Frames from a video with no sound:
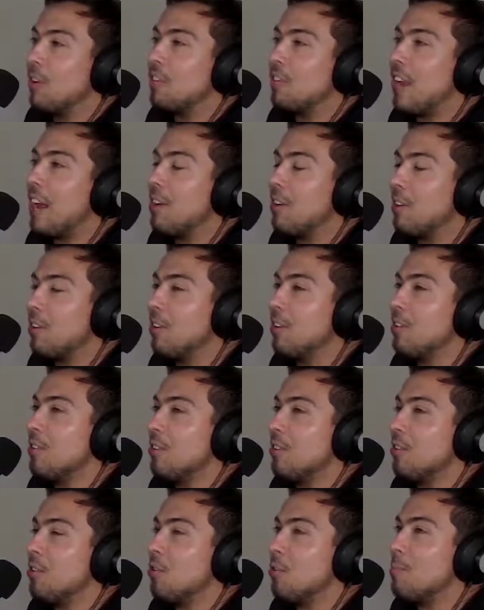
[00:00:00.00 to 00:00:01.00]
Is that,
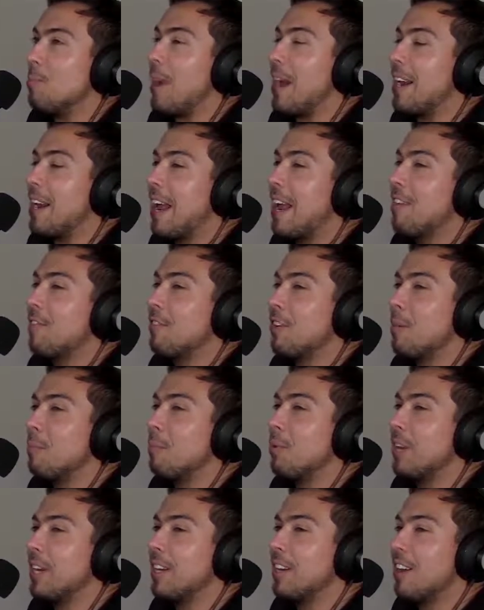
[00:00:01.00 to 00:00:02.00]
do I men think, have no, complete we,